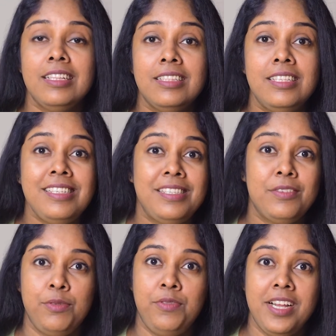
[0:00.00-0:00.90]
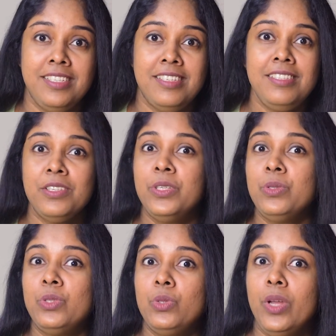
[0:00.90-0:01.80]
this phrase is
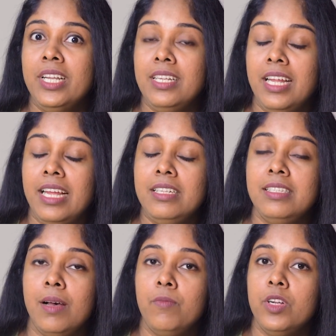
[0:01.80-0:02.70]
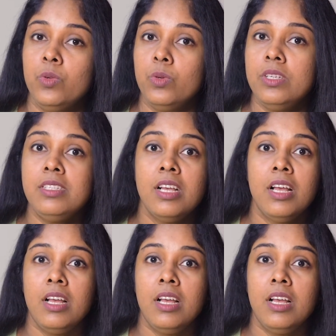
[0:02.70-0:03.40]
used to indicate someone who is